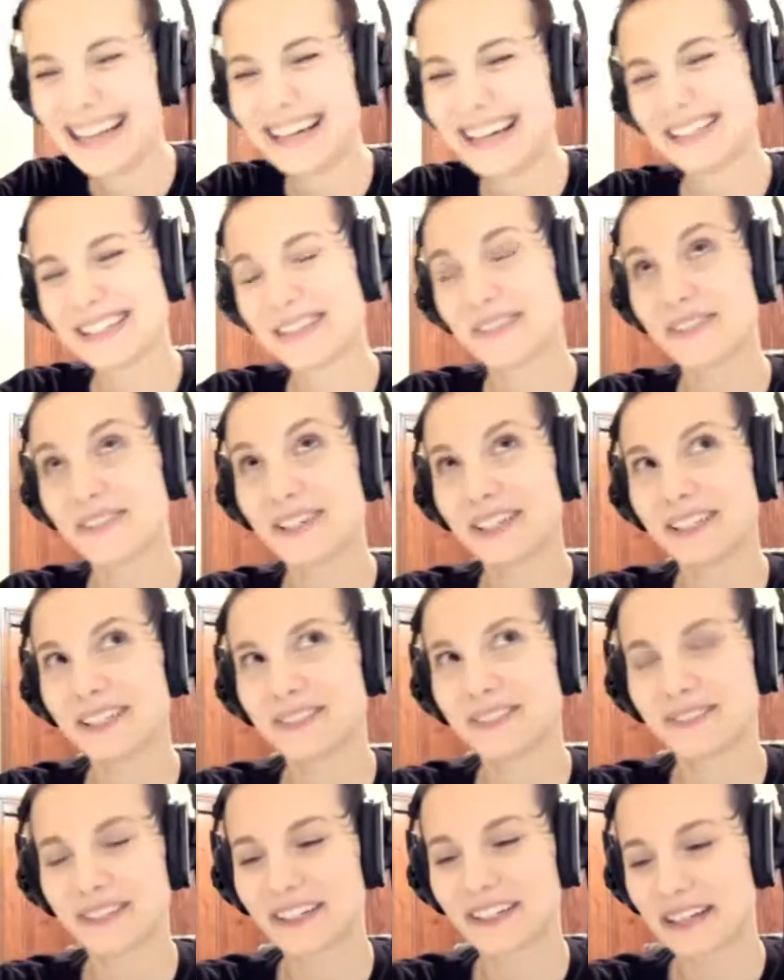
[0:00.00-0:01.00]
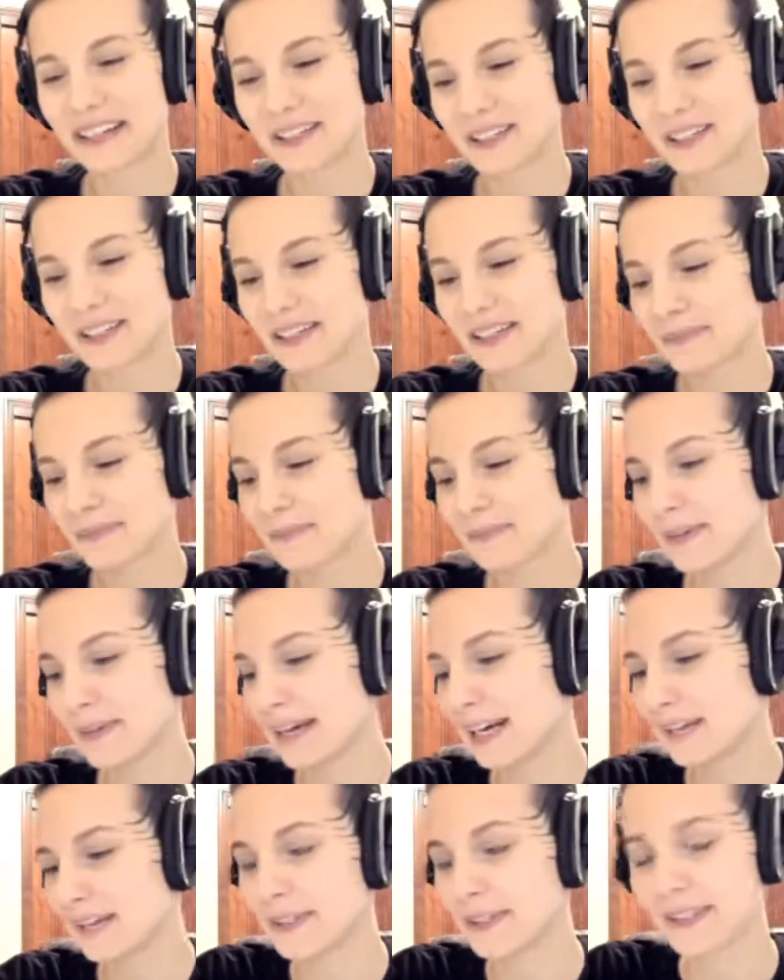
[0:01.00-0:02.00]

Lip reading: It's very fun. I'm happy to talk